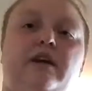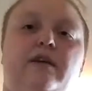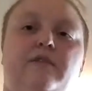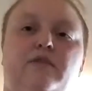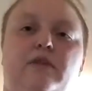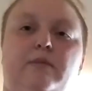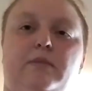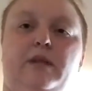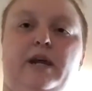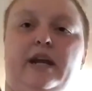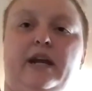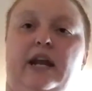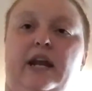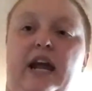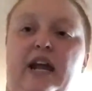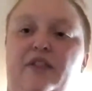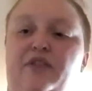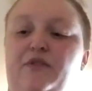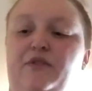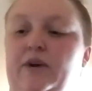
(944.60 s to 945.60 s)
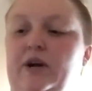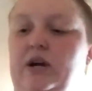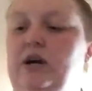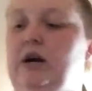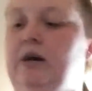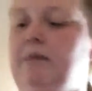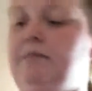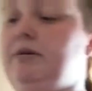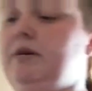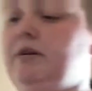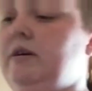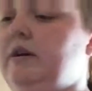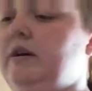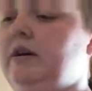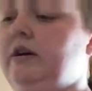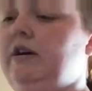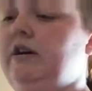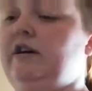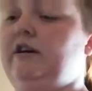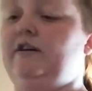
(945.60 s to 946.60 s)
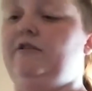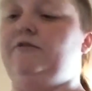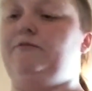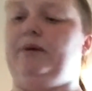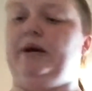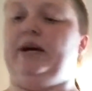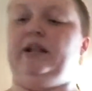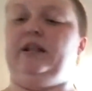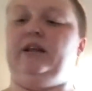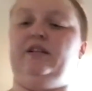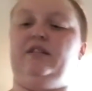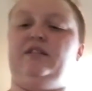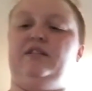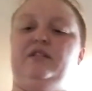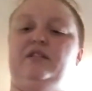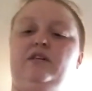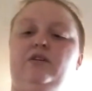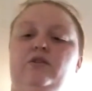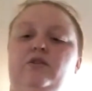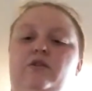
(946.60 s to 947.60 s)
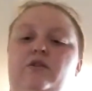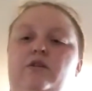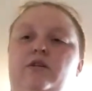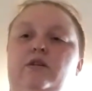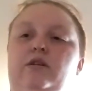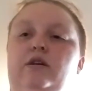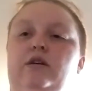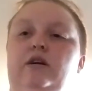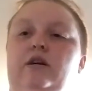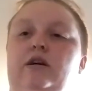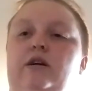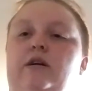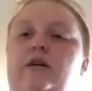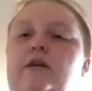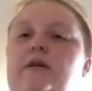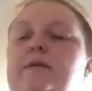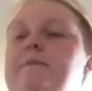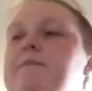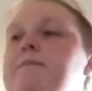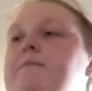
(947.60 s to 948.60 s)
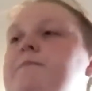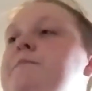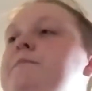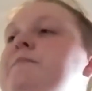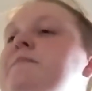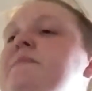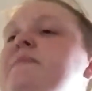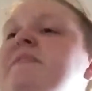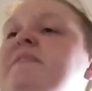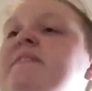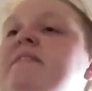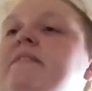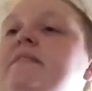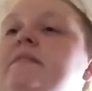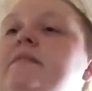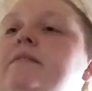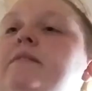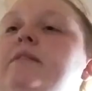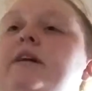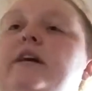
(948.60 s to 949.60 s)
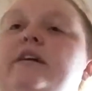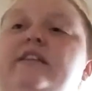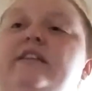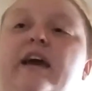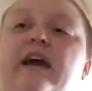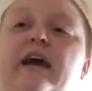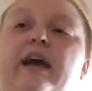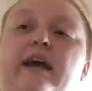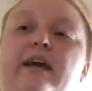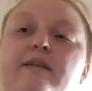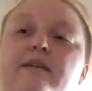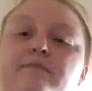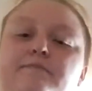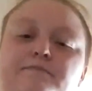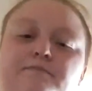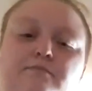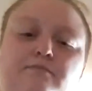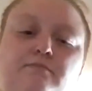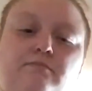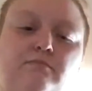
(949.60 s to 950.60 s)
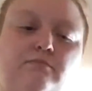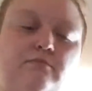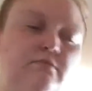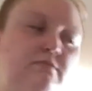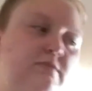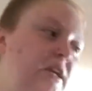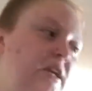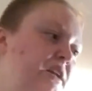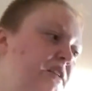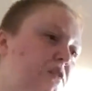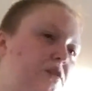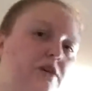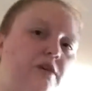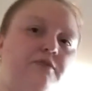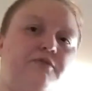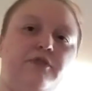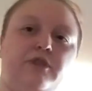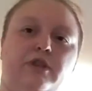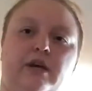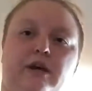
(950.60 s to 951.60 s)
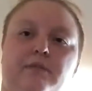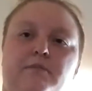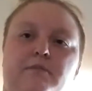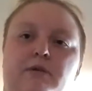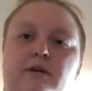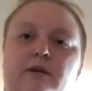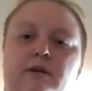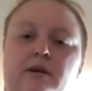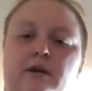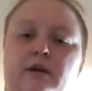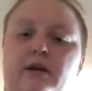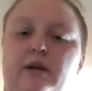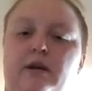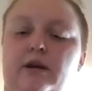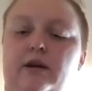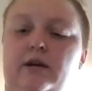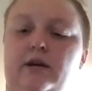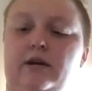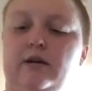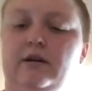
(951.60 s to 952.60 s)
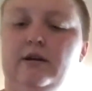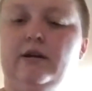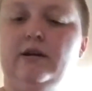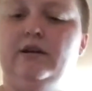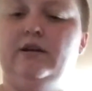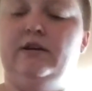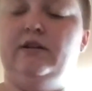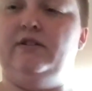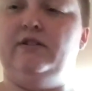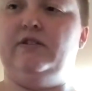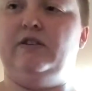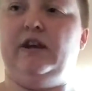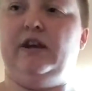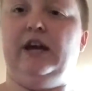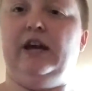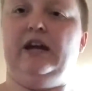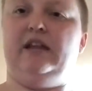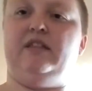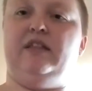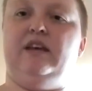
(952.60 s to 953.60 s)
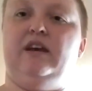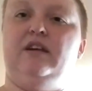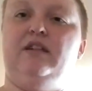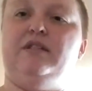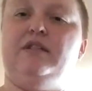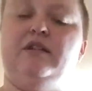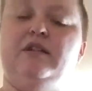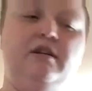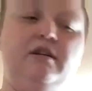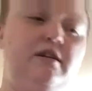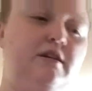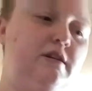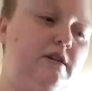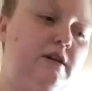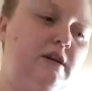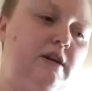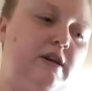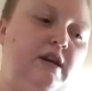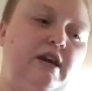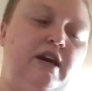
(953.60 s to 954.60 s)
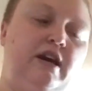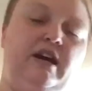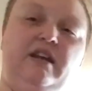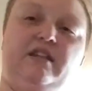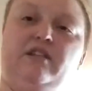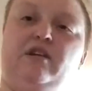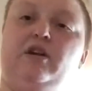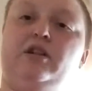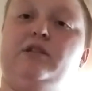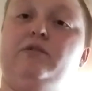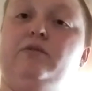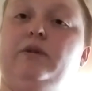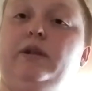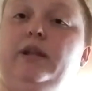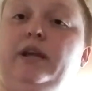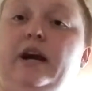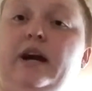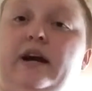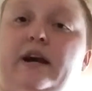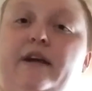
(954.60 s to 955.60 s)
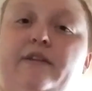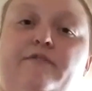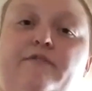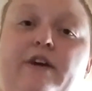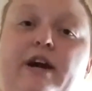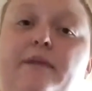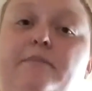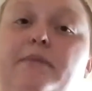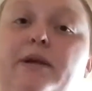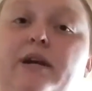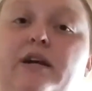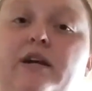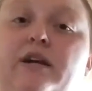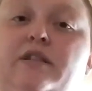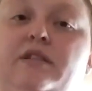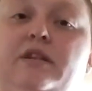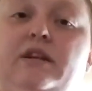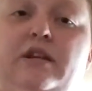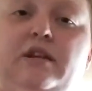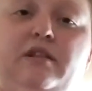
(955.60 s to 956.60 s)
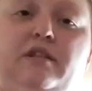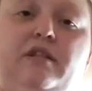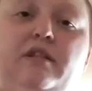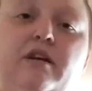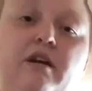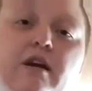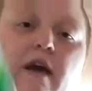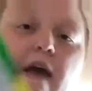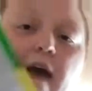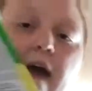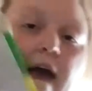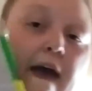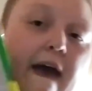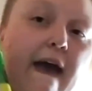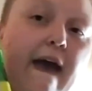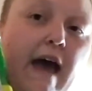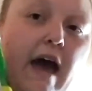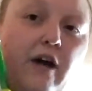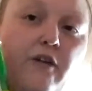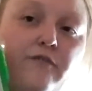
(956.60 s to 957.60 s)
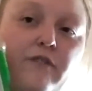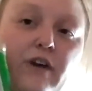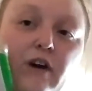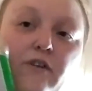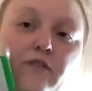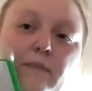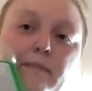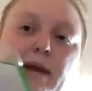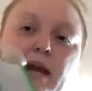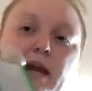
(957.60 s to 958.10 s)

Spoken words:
give them like 1/8 of a cup of pellets a day, it's good for them to get this. It's also really high in fat because it is alfalfa